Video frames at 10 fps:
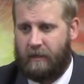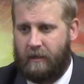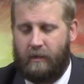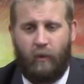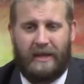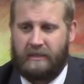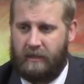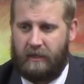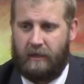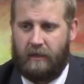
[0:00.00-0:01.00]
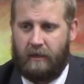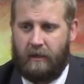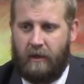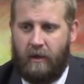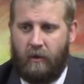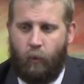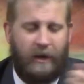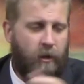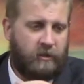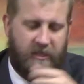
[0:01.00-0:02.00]
He wasted it.
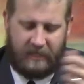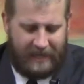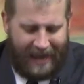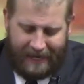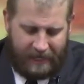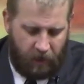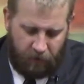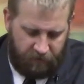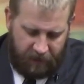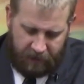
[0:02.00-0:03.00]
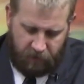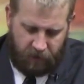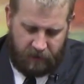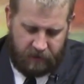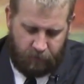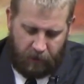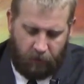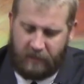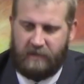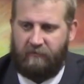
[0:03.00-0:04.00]
We don't see any other victories. We
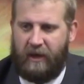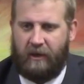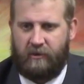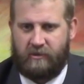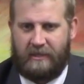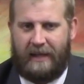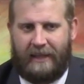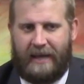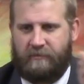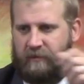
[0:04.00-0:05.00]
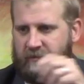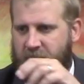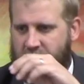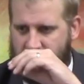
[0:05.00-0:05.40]
only see failures in that last 15 years